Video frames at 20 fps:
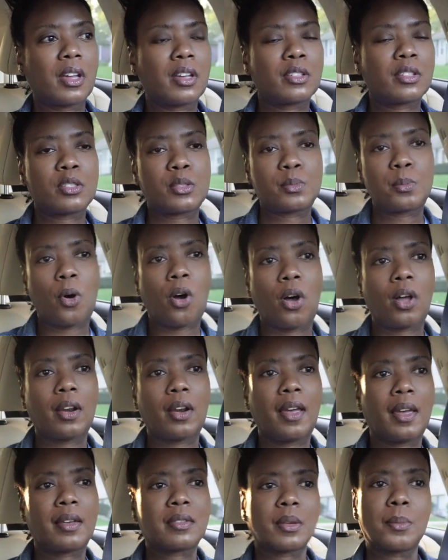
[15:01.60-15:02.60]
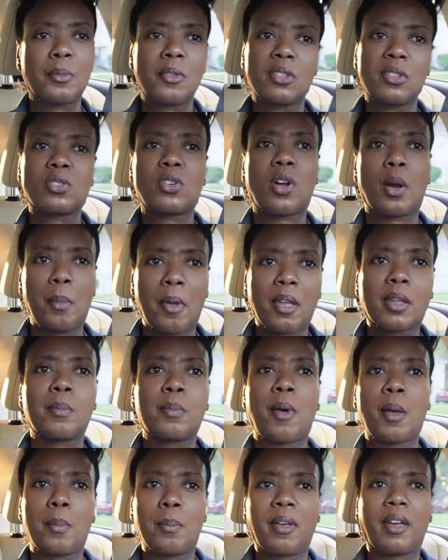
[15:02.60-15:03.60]
as small as, I'm going to start making
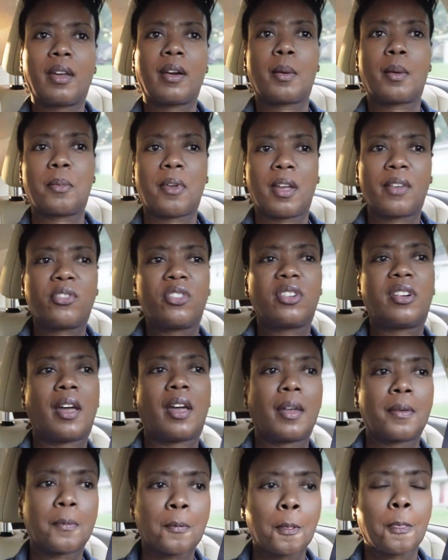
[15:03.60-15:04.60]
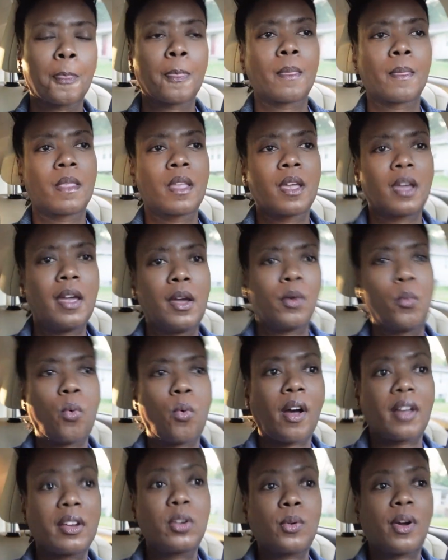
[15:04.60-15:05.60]
my bed up every day. And
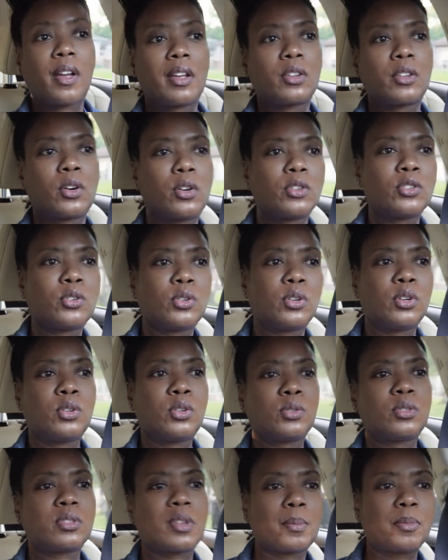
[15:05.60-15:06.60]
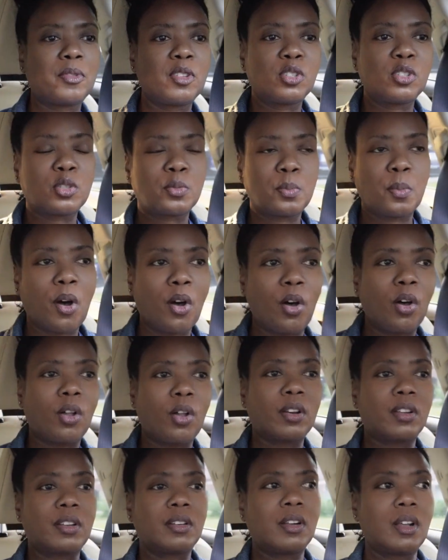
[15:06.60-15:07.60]
why do I encourage you to do something
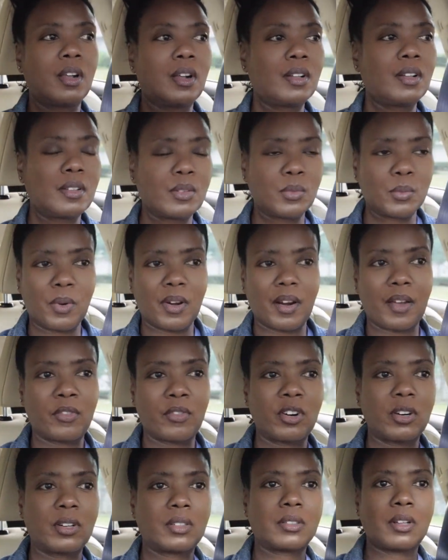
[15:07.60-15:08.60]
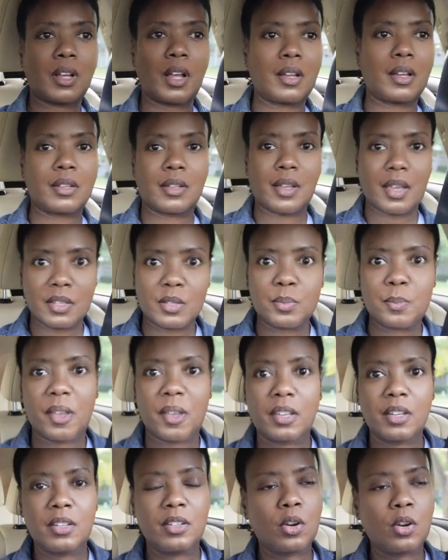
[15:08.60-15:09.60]
small and whatever as
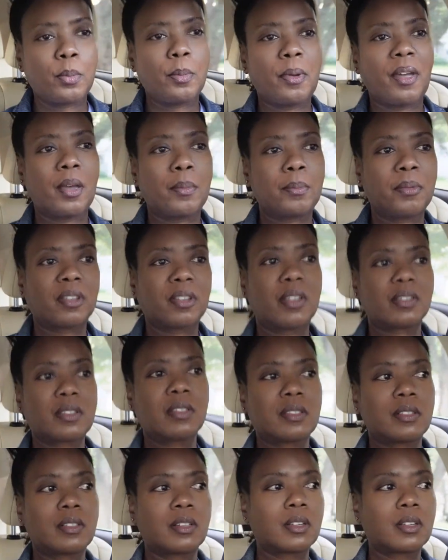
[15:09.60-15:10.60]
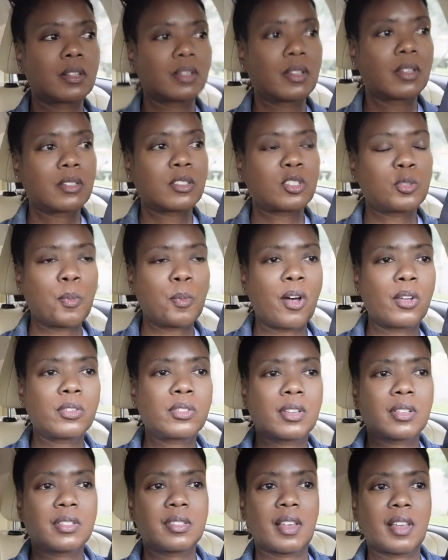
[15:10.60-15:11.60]
making your bed? Because small
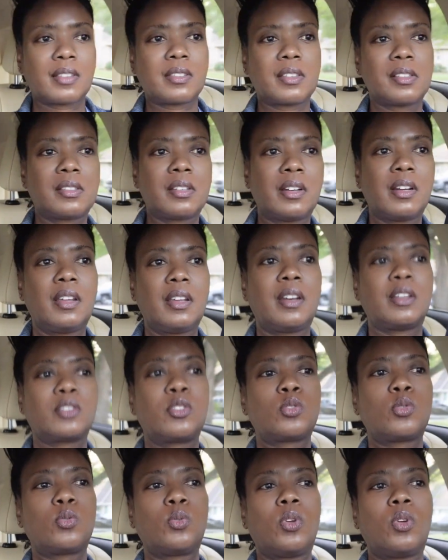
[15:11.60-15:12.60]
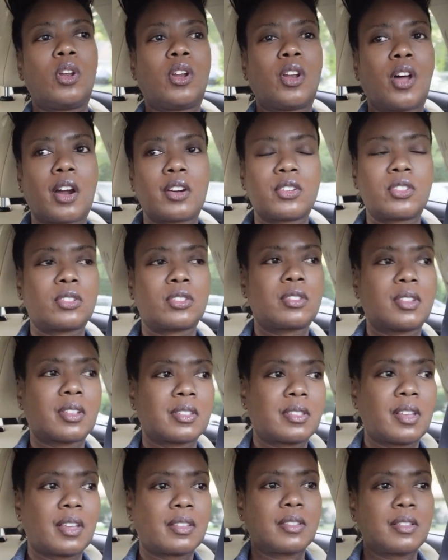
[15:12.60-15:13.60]
successes lead into larger
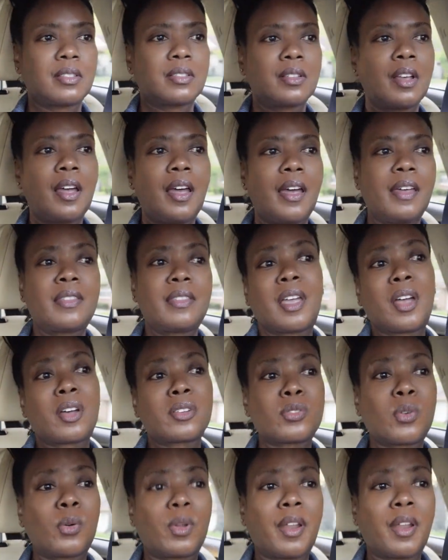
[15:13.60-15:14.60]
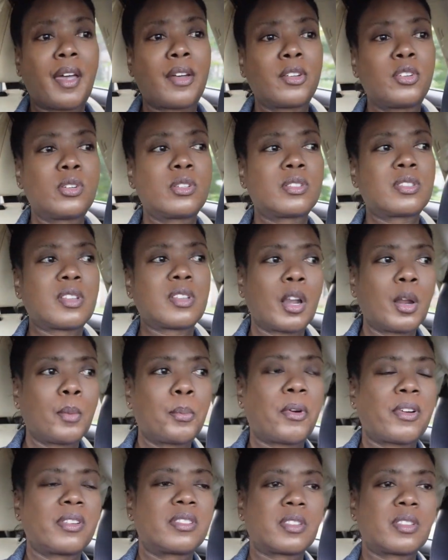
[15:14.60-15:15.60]
successes. And they also allow you to
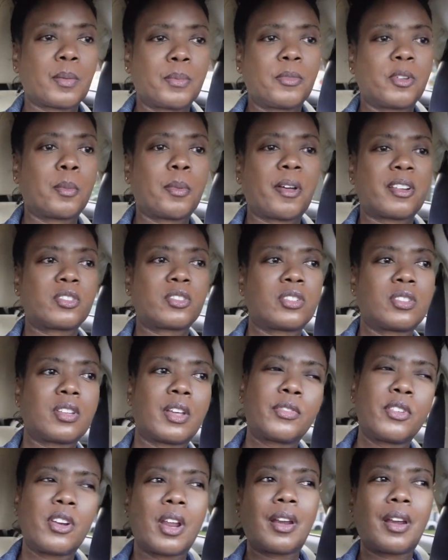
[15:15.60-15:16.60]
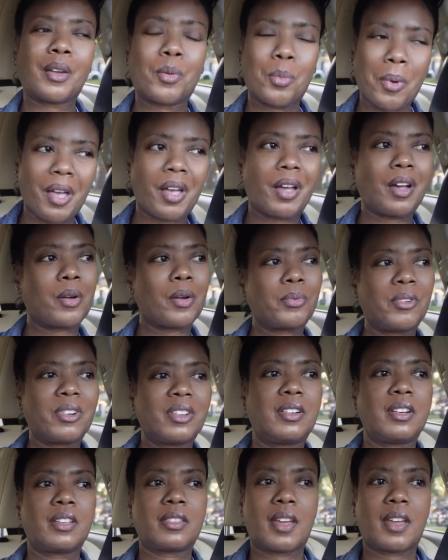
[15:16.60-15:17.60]
celebrate something about yourself. You know, like, wow, I really
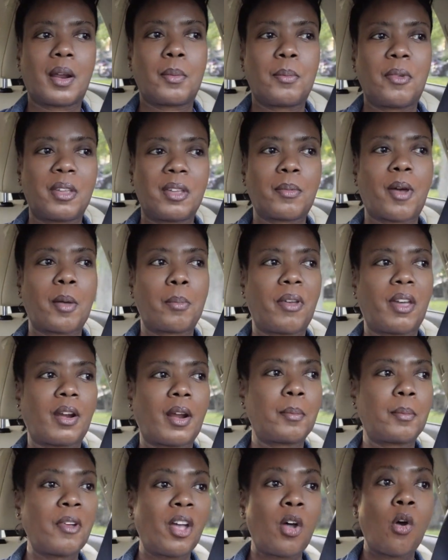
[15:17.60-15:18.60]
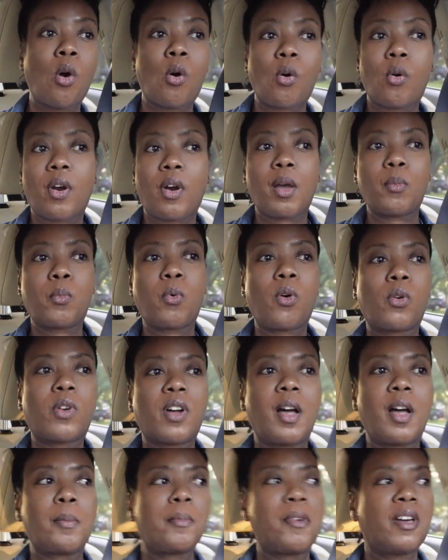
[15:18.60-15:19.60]
did that. I made my bed up. Or I woke
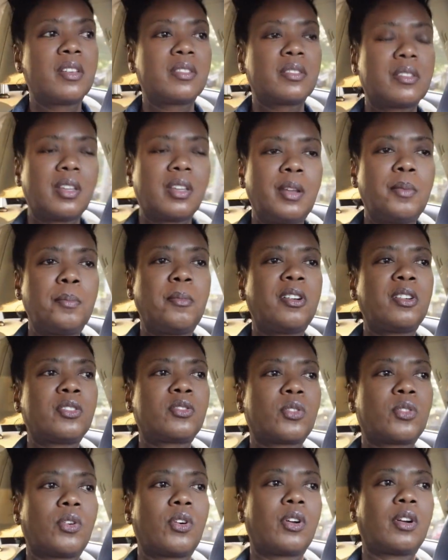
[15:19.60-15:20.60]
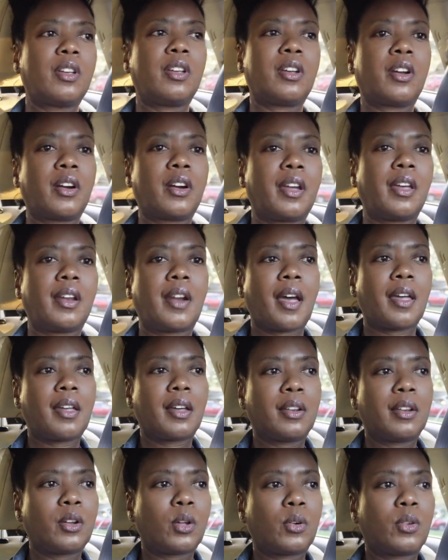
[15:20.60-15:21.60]
up 10 minutes earlier and I
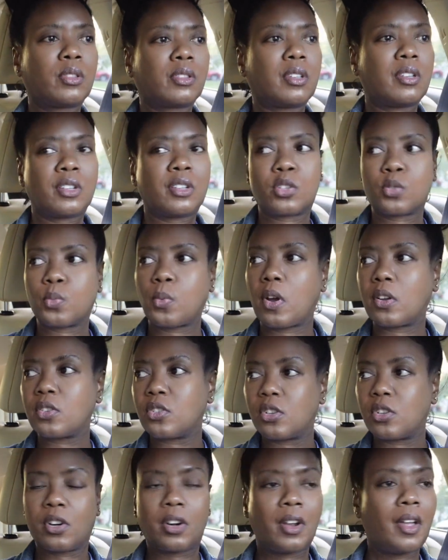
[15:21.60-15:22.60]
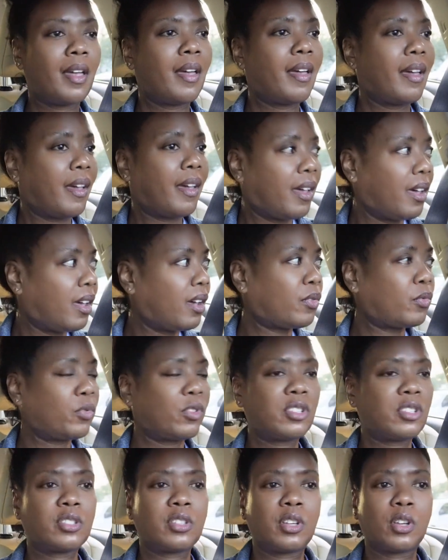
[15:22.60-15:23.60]
unloaded the dishwasher
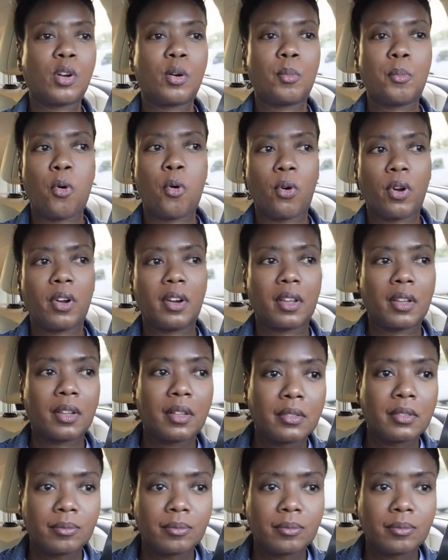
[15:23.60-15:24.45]
every single morning.